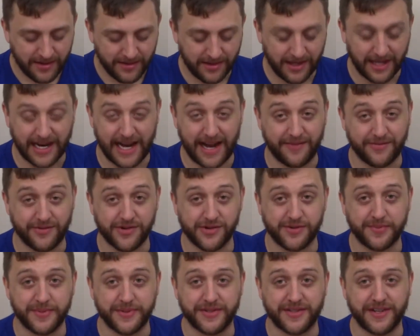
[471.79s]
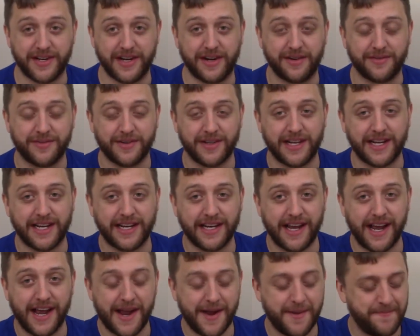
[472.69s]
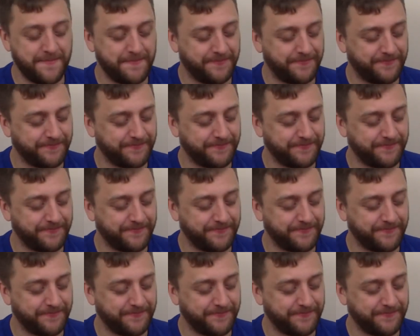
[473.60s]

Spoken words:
Like after it's been sitting out for like a day?